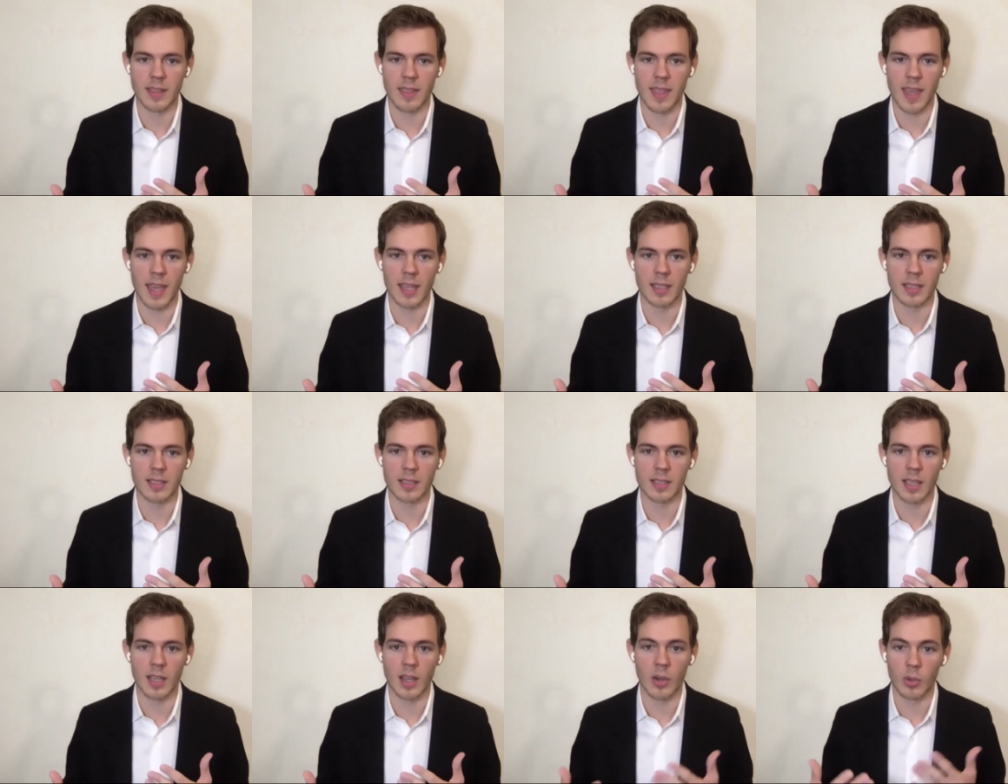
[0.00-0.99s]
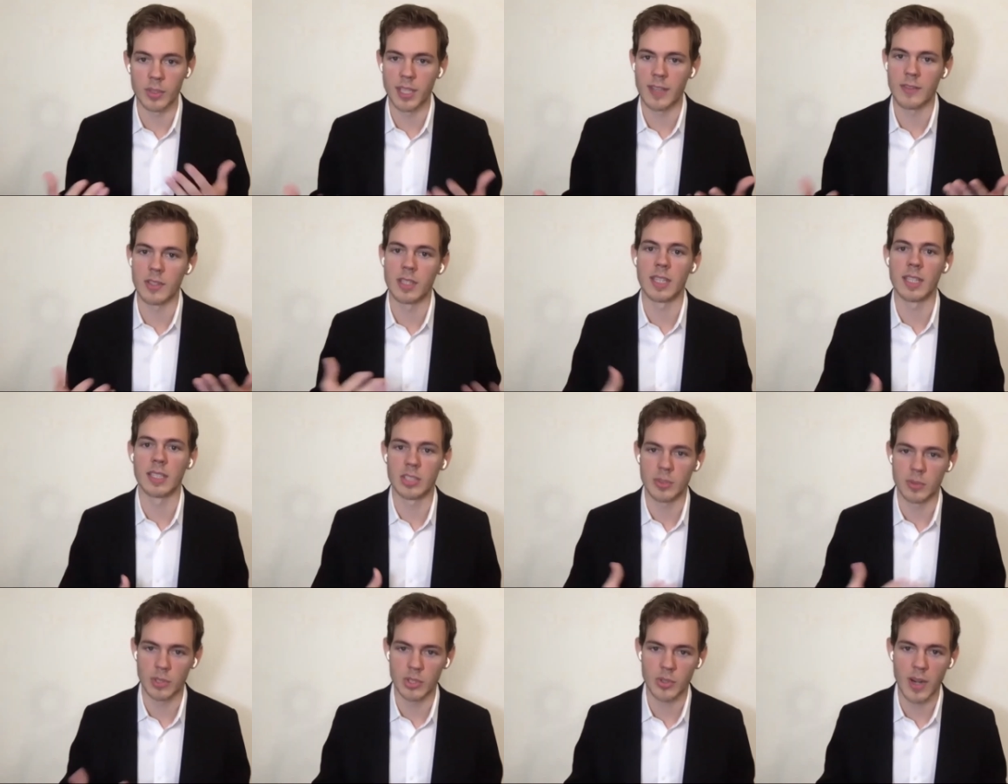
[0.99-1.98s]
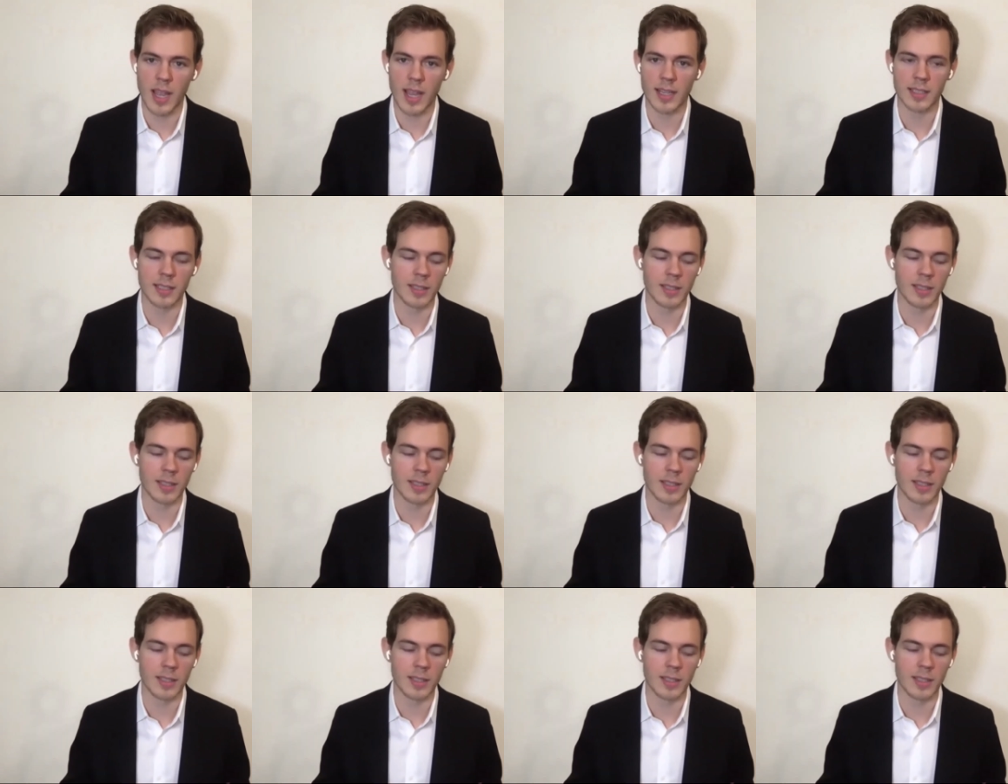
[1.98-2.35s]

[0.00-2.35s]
that Old Haven needs to attract,